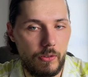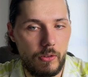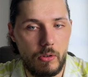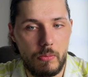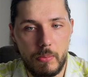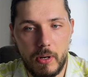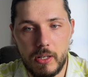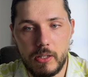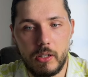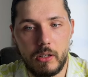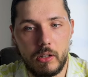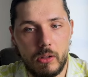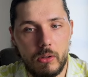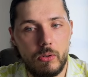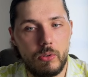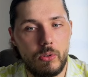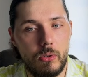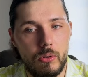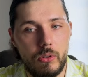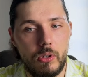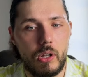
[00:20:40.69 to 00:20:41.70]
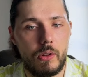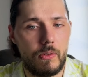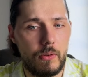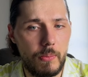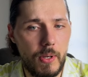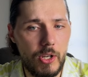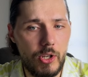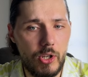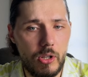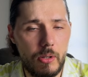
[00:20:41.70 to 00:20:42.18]
You must include all the
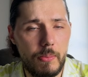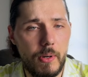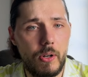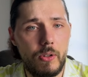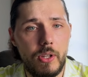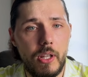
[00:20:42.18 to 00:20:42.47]
information about